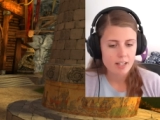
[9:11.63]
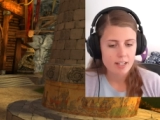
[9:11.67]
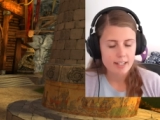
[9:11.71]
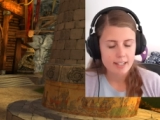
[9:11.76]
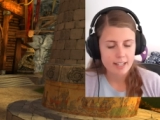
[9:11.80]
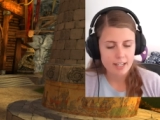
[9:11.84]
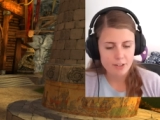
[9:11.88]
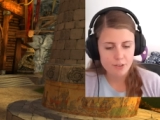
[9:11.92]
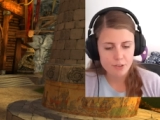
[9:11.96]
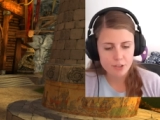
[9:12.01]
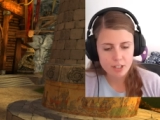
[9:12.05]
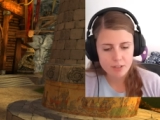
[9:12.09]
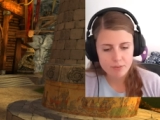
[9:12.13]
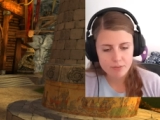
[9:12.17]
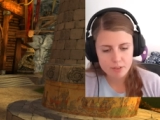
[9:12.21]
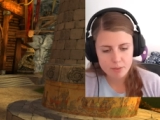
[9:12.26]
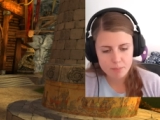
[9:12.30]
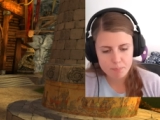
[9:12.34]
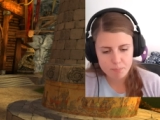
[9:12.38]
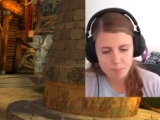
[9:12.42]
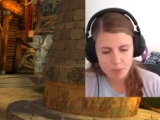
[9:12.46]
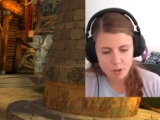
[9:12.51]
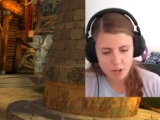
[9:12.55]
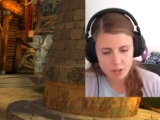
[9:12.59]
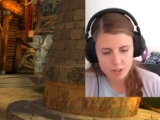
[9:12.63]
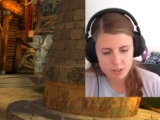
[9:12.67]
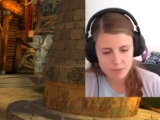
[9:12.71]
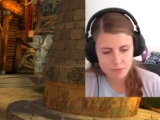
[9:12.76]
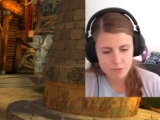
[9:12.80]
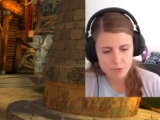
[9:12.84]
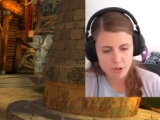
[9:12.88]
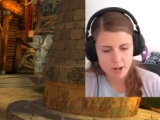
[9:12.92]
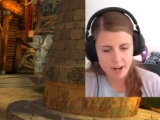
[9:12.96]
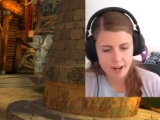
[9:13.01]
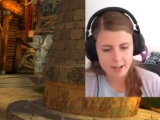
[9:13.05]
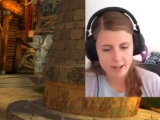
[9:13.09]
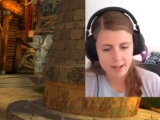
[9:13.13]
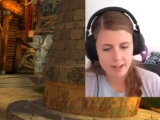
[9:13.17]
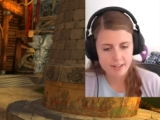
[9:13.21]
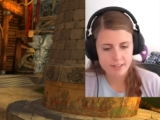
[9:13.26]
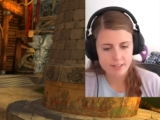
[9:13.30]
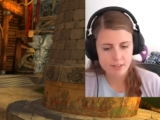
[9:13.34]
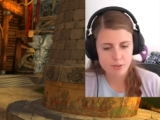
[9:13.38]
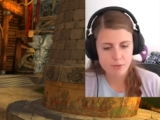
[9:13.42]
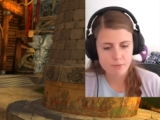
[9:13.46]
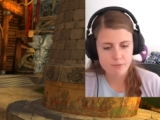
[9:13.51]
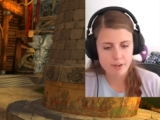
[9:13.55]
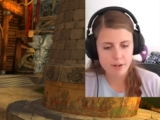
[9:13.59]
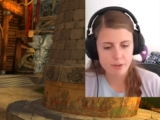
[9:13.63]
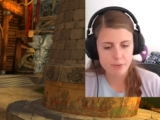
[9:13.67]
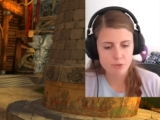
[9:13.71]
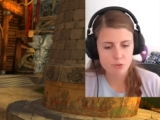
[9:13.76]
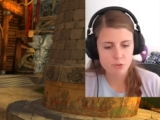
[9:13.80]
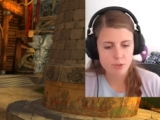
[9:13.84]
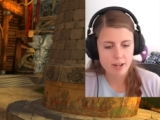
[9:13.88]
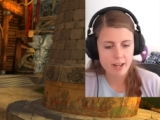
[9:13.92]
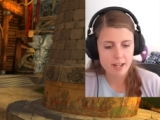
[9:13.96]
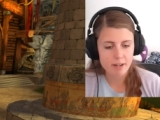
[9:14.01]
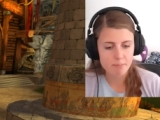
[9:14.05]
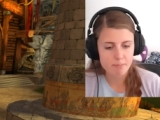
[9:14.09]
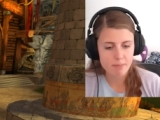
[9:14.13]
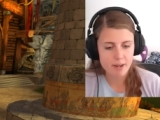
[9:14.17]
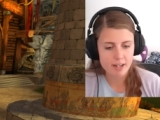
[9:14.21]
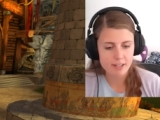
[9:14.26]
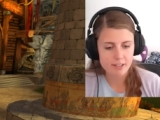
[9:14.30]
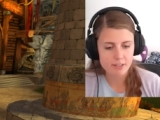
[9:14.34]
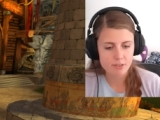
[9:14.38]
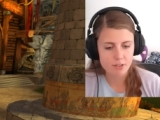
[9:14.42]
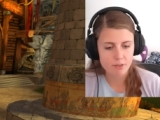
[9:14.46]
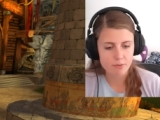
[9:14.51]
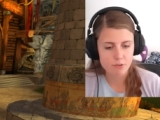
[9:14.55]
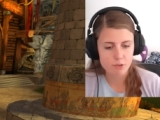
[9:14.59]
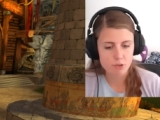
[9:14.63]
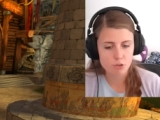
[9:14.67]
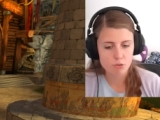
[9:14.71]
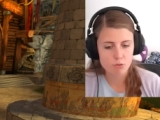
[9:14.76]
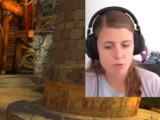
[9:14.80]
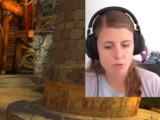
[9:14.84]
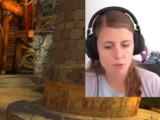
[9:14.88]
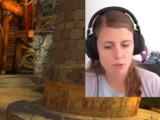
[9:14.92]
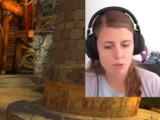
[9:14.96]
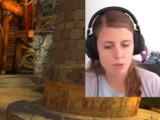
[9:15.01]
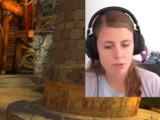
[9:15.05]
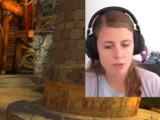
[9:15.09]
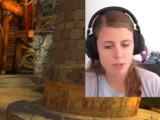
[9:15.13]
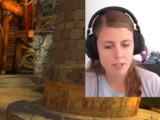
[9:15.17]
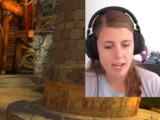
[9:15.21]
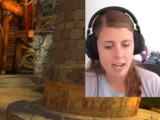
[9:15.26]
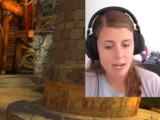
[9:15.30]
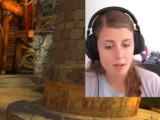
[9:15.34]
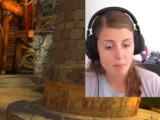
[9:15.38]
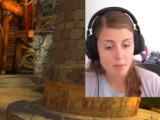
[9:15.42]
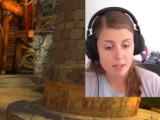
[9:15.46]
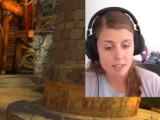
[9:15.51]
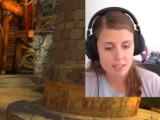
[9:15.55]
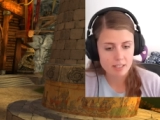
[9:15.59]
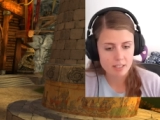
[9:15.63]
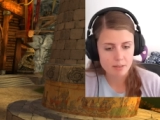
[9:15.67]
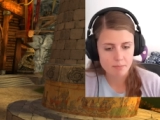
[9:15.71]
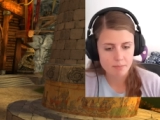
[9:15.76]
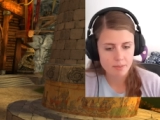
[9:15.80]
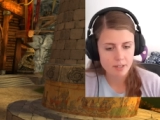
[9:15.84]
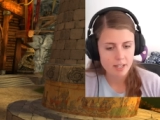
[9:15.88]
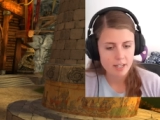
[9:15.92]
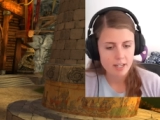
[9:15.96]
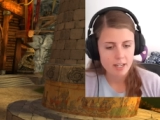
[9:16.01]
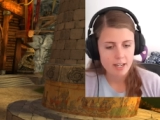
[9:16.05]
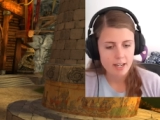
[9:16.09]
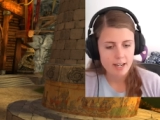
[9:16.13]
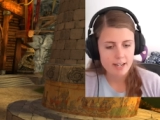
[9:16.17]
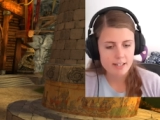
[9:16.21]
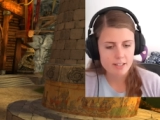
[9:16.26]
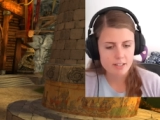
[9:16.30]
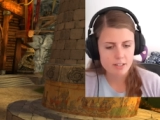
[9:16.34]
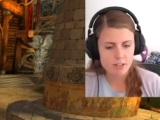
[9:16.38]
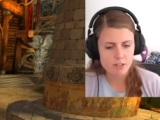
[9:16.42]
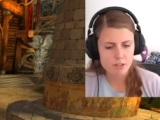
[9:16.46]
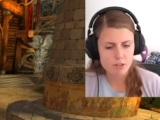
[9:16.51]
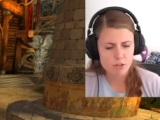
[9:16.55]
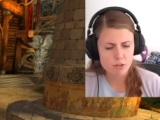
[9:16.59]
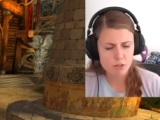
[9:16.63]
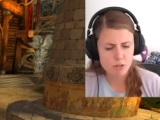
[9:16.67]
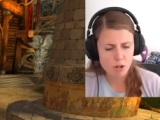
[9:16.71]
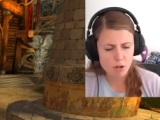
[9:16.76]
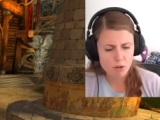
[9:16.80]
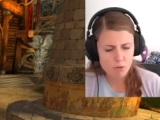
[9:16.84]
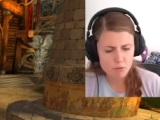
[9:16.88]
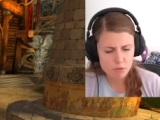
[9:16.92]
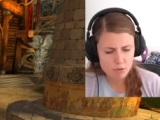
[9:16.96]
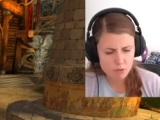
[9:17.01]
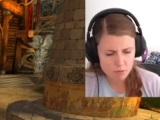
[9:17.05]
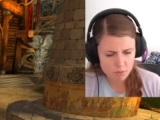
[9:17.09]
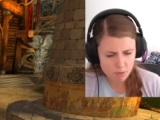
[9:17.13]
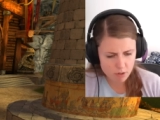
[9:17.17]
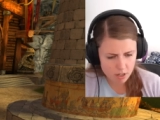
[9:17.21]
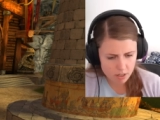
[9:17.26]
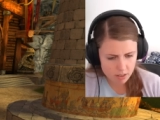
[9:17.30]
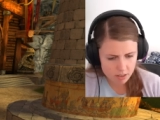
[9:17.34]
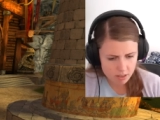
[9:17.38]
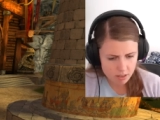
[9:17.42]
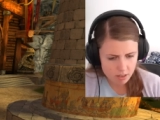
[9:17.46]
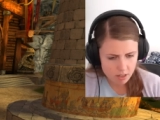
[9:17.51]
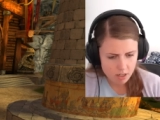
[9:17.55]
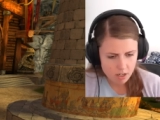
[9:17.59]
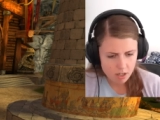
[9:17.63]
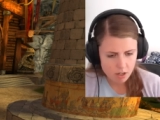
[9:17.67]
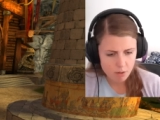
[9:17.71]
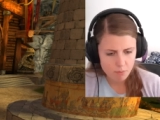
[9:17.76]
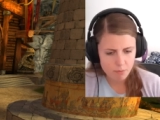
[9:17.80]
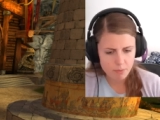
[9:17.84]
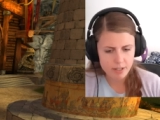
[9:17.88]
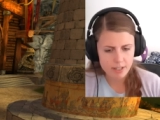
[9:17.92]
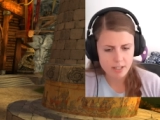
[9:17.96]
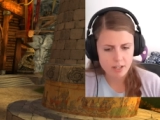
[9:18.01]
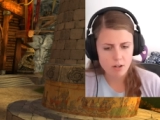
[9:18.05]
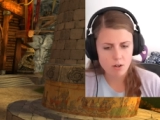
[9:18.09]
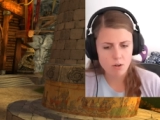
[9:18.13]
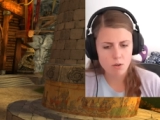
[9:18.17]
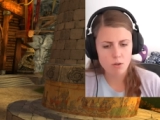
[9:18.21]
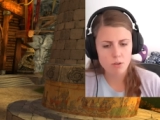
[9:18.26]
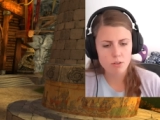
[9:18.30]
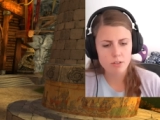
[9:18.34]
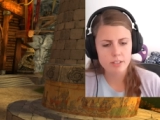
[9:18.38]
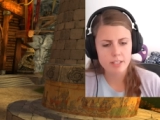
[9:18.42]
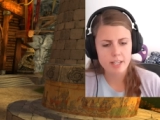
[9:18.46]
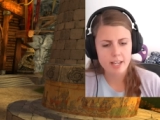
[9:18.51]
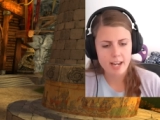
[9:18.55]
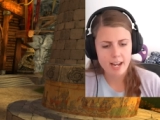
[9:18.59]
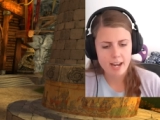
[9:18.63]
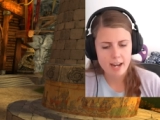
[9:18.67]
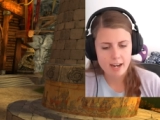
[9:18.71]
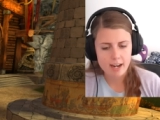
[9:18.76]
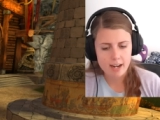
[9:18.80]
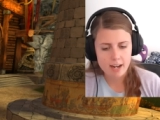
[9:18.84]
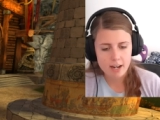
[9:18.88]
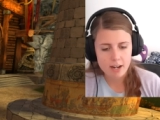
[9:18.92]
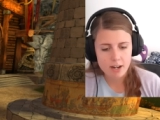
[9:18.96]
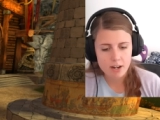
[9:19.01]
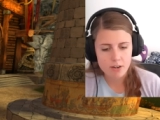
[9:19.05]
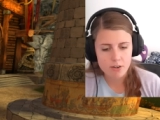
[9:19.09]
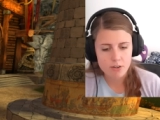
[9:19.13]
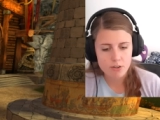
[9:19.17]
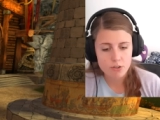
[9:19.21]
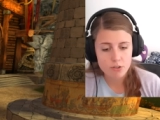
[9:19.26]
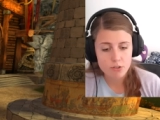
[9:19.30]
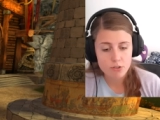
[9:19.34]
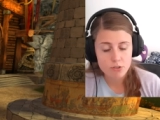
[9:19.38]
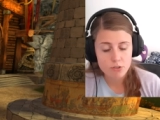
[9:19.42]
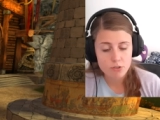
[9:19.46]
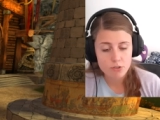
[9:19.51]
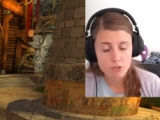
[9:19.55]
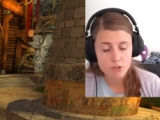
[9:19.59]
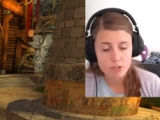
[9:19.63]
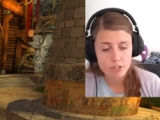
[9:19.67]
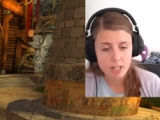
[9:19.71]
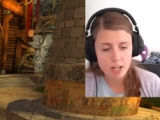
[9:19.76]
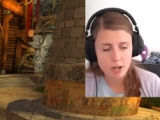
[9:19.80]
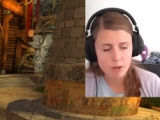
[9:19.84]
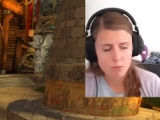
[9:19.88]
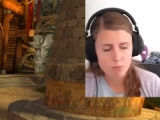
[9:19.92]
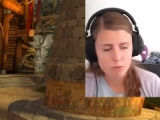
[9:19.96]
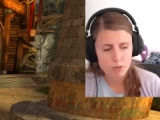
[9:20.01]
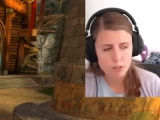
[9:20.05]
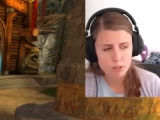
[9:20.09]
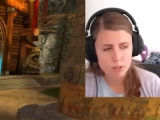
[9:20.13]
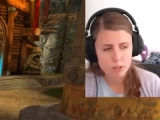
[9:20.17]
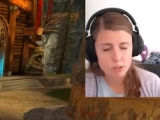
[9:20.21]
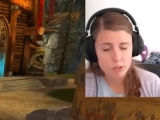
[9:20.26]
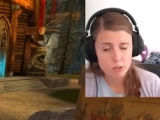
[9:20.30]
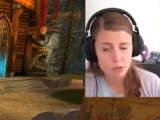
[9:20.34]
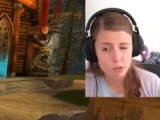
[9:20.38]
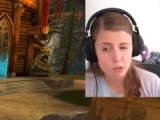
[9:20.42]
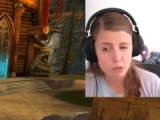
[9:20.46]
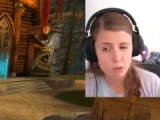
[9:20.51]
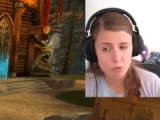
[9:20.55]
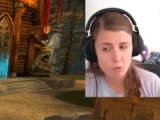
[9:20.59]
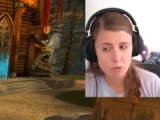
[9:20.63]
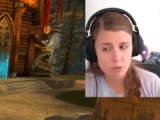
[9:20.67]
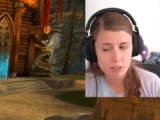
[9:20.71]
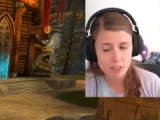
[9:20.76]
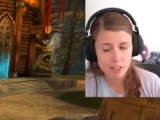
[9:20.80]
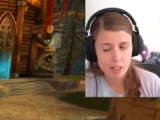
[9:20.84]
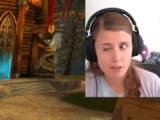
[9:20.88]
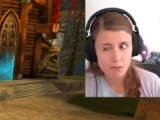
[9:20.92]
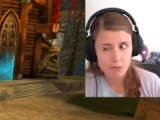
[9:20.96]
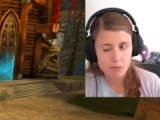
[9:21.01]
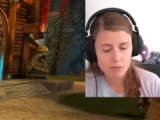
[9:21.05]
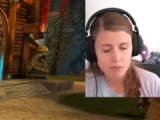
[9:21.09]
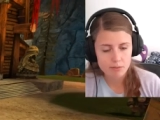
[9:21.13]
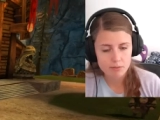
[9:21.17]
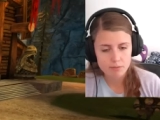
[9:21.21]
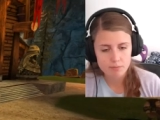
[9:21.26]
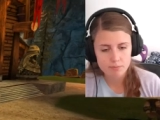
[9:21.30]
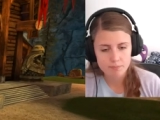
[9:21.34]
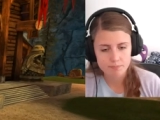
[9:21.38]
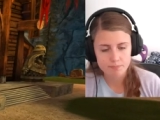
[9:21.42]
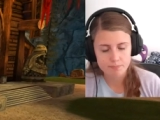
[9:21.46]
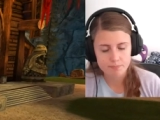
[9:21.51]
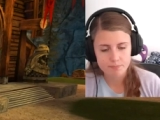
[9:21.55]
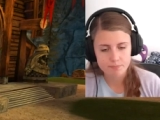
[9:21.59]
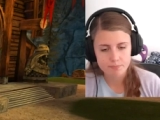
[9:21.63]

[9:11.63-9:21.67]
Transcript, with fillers: Can you give the box of dragon eggs that you found to headmaster of the school? You can't miss him. He's the stooped one with all the hair. Stout one? Stooped out? Hmm.